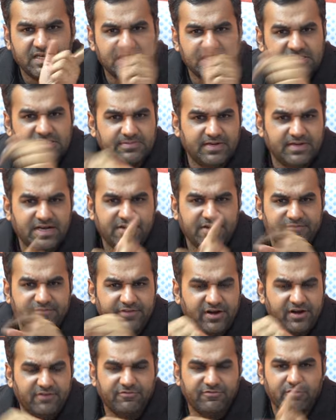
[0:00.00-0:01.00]
it's very
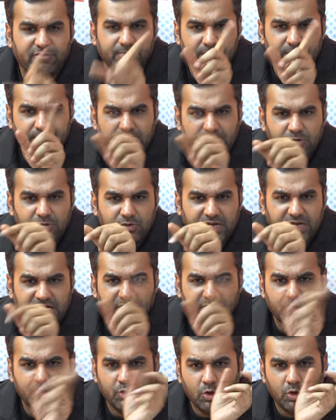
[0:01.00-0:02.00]
difficult for people to get
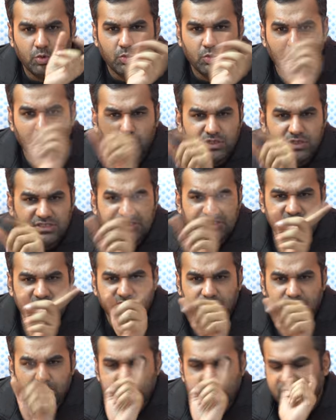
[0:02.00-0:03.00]
to know who receive,
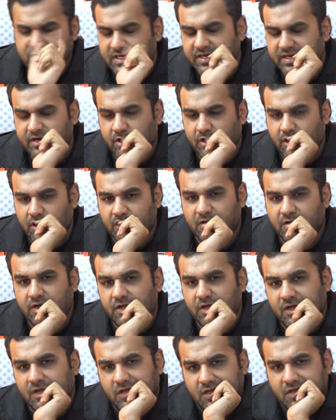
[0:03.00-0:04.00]
who send and all.
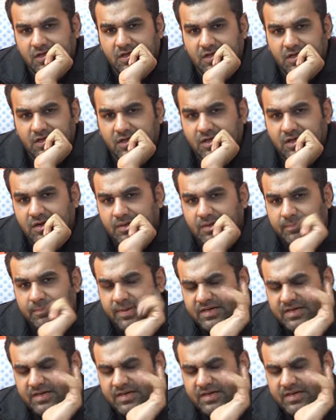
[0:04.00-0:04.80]
But